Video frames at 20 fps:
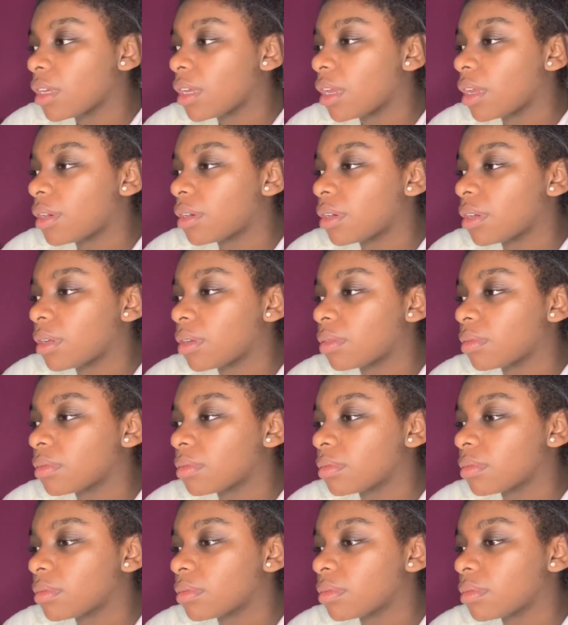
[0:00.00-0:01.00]
I don't know.
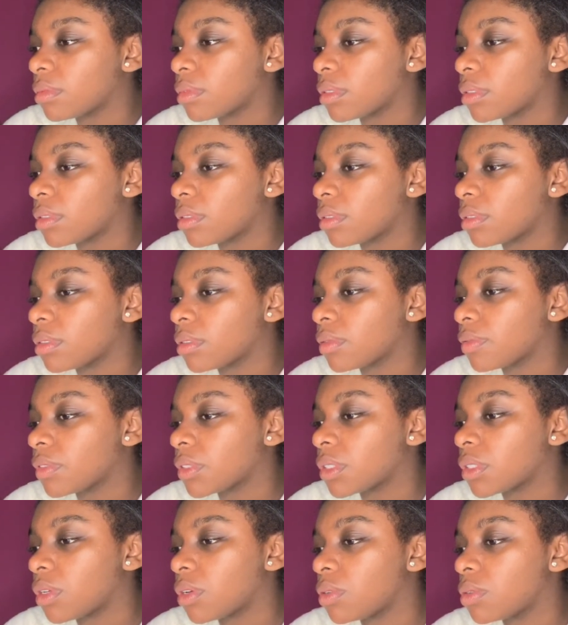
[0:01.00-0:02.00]

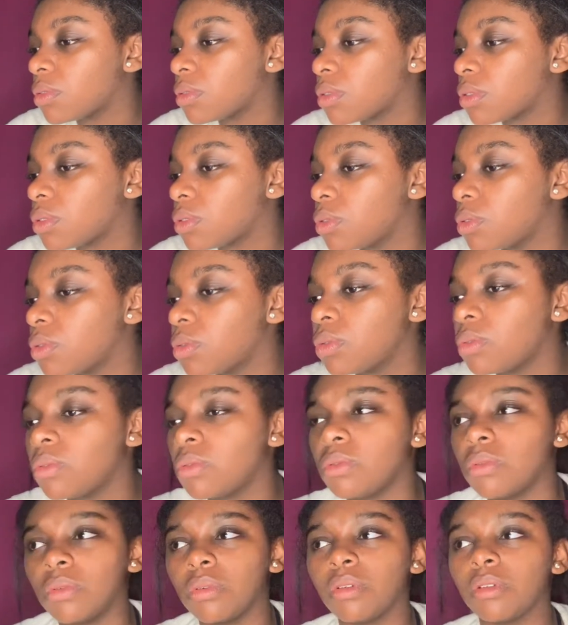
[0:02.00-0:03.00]
For those
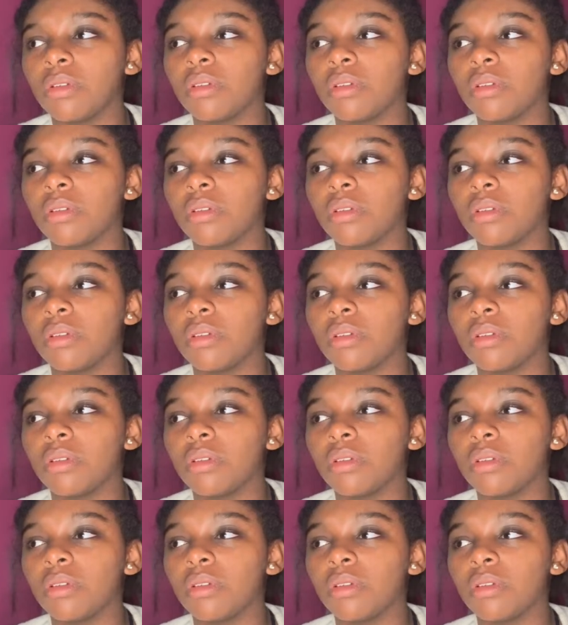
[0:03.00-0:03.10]
who